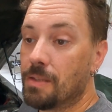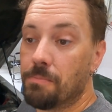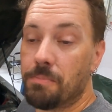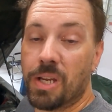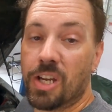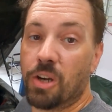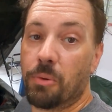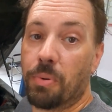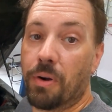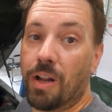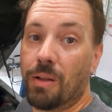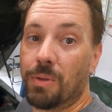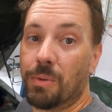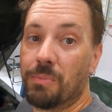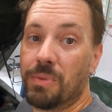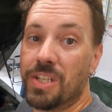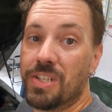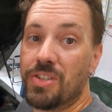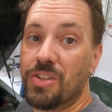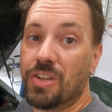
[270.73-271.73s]
Bigger
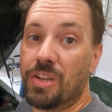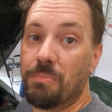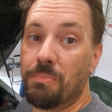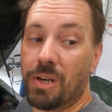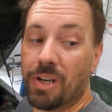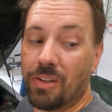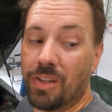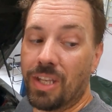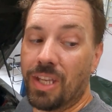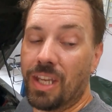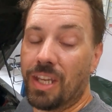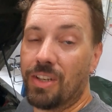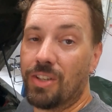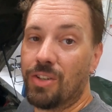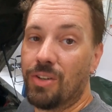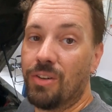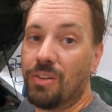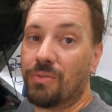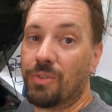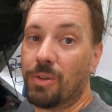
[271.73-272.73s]
problem is you can barely get
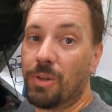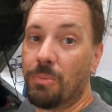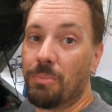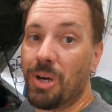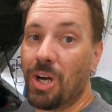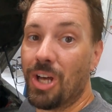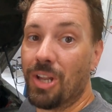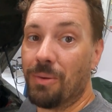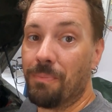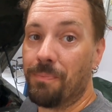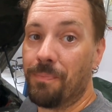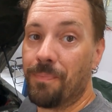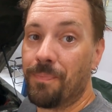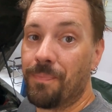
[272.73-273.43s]
to it from the bottom.